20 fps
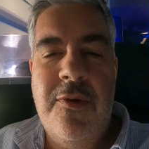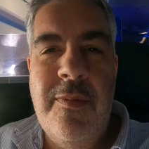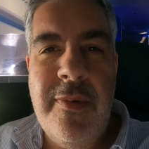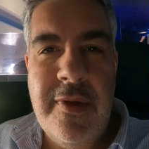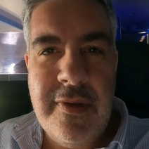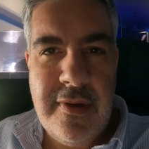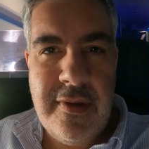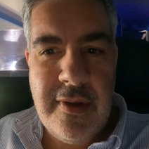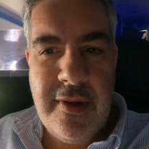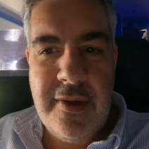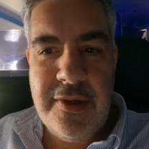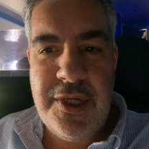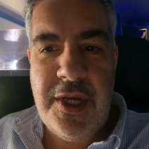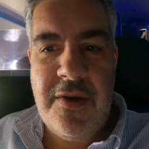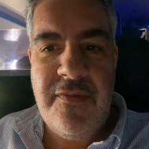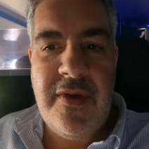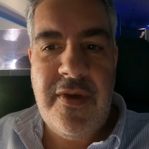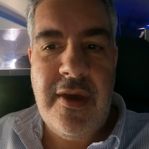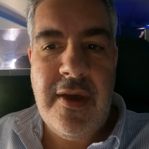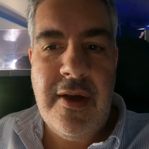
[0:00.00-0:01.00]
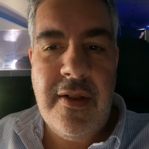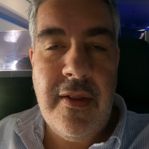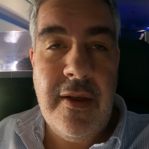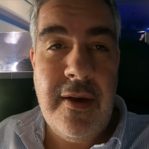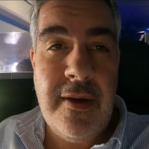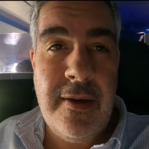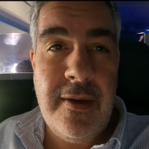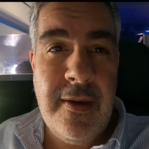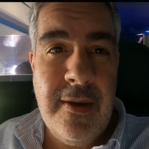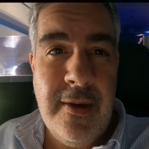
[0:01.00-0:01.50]
I'm in today, JFK-LA,
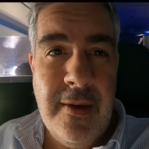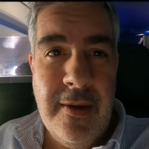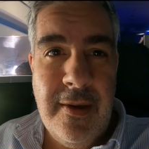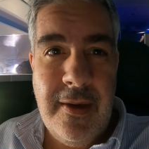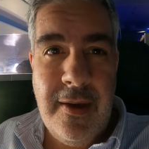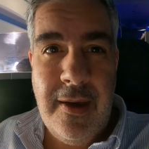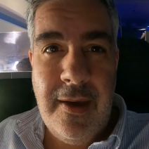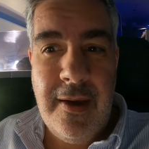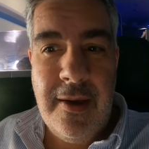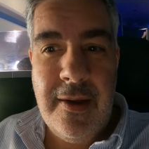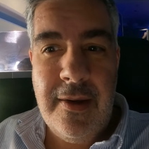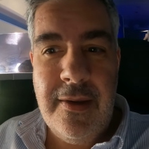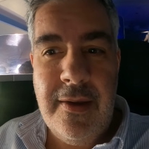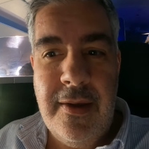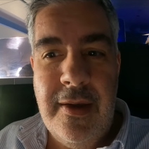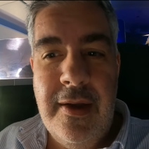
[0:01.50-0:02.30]
and